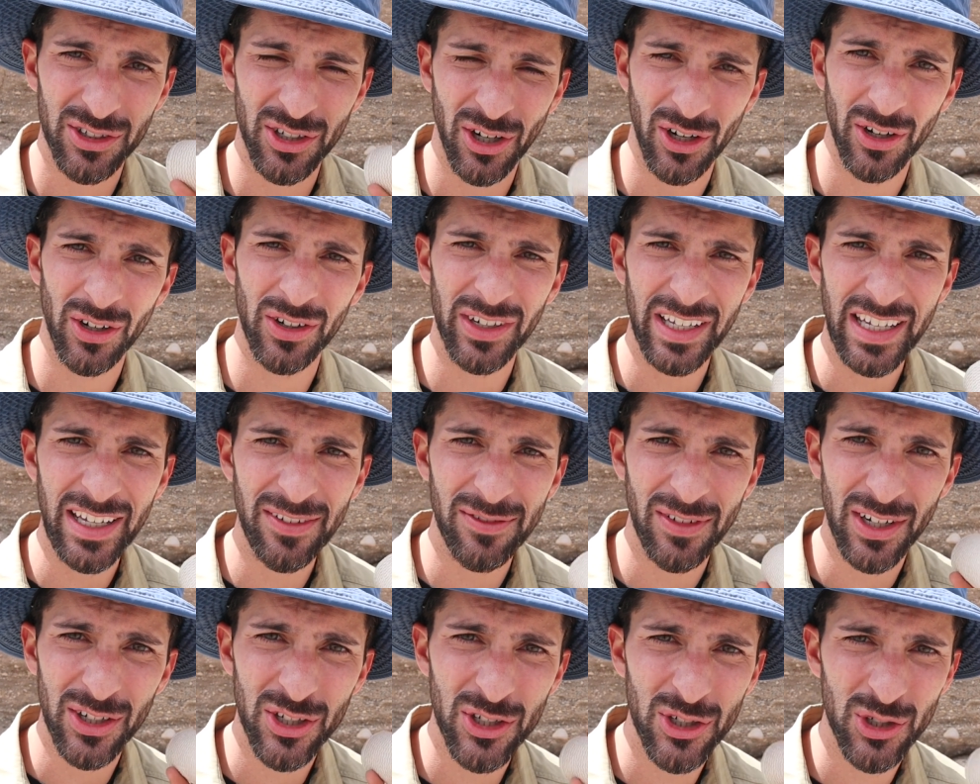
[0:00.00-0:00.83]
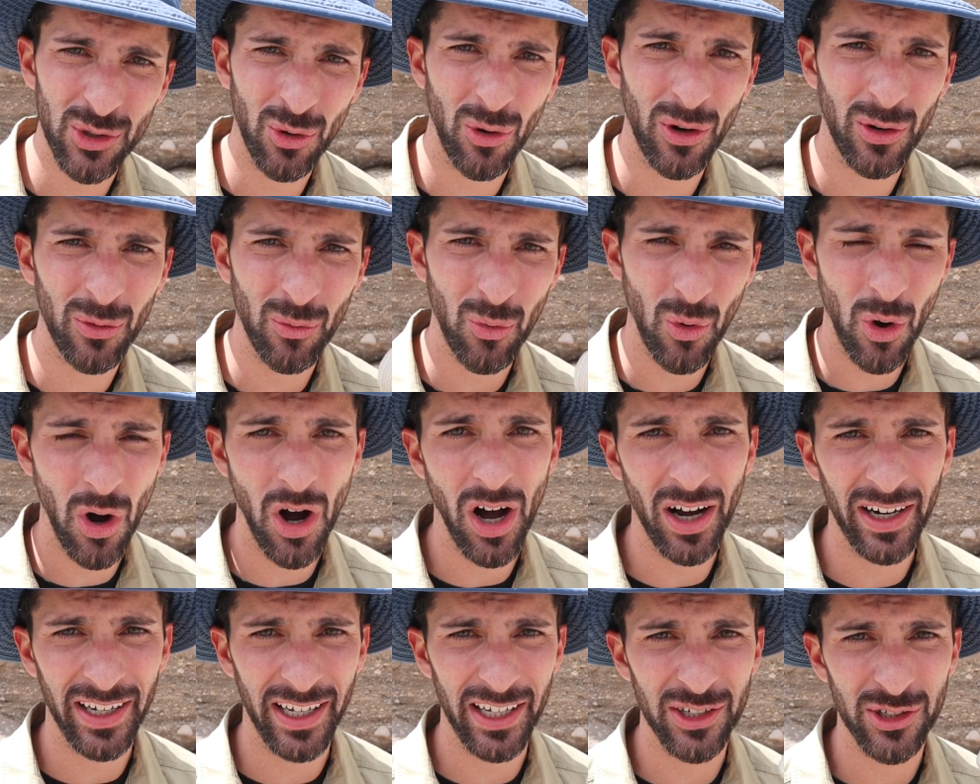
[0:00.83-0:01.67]
turn even a short
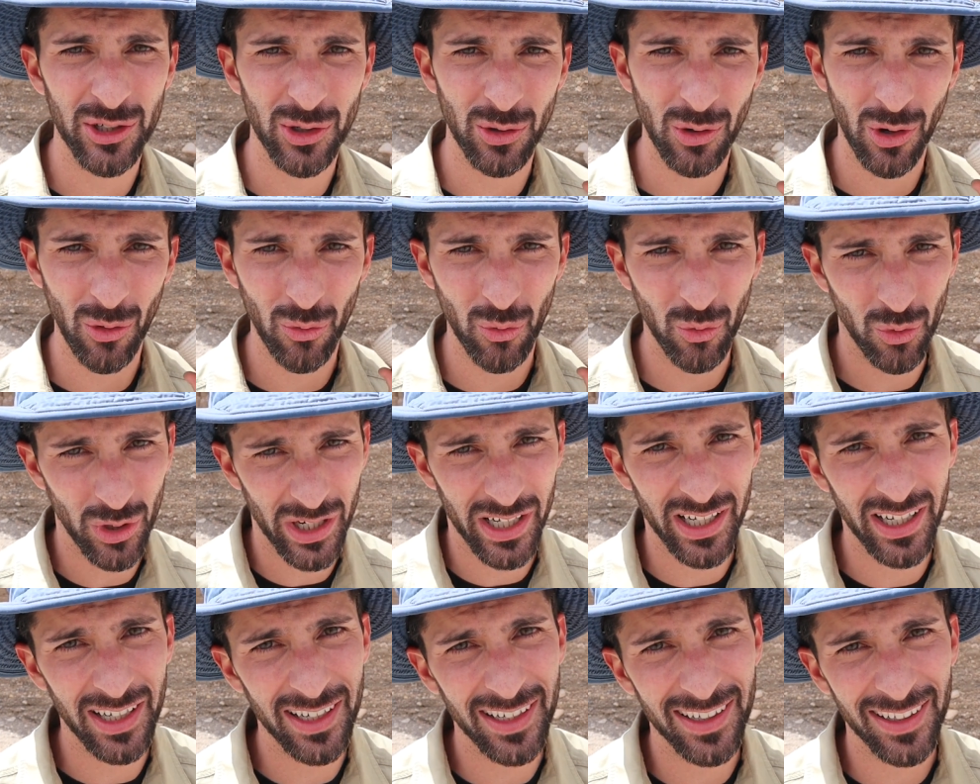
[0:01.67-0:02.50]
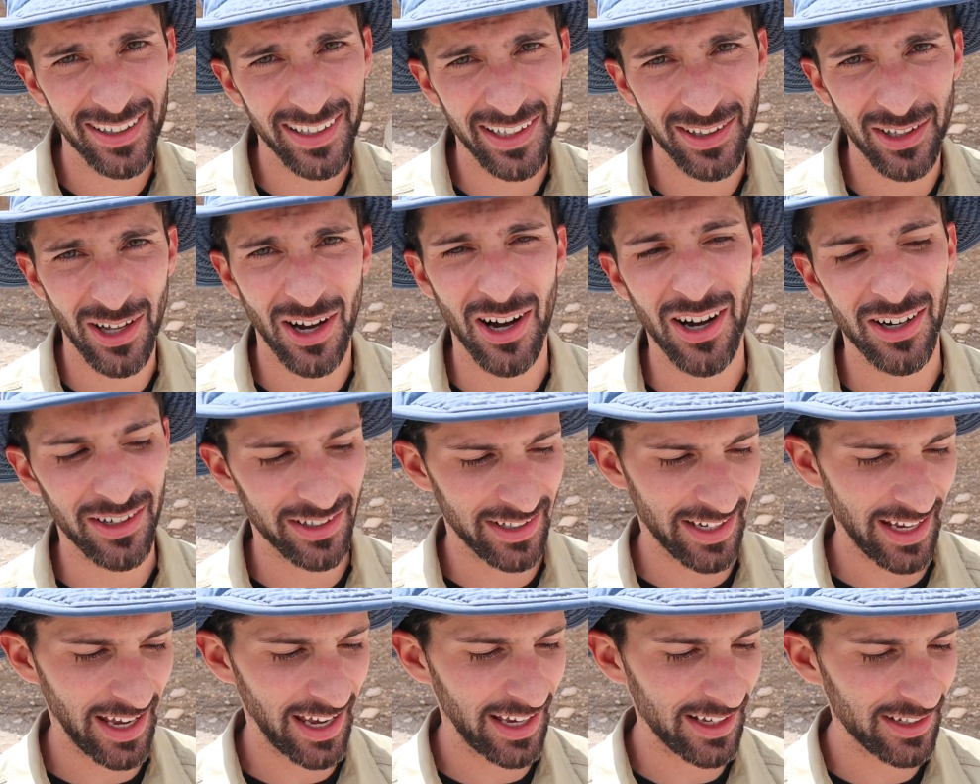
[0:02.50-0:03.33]
walk into a really
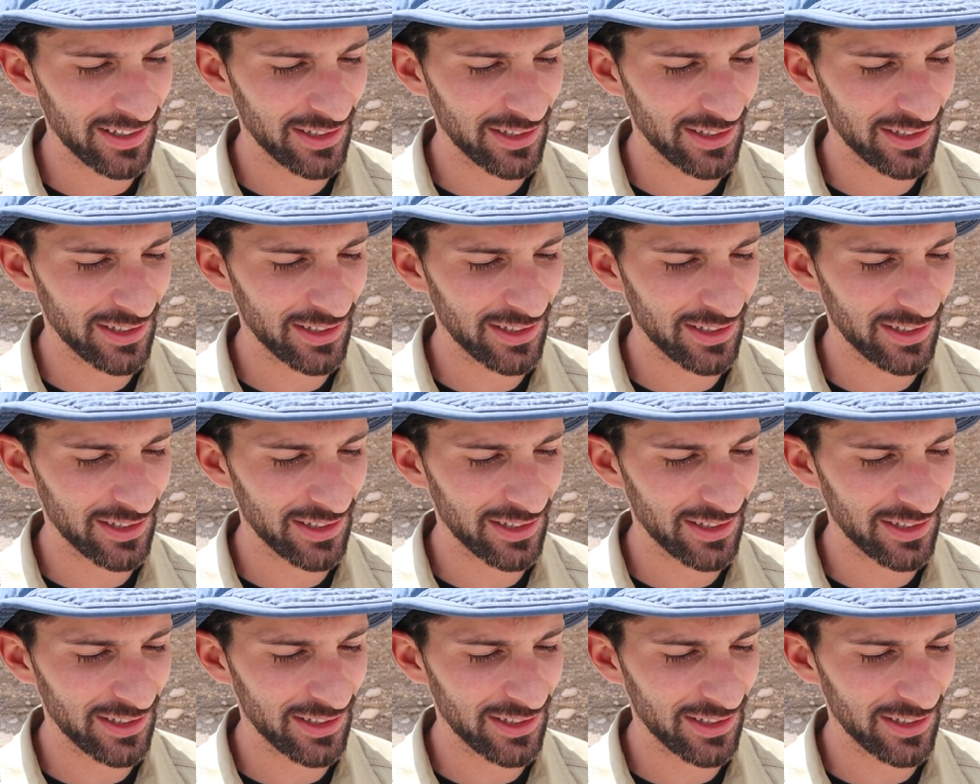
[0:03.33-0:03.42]
long day,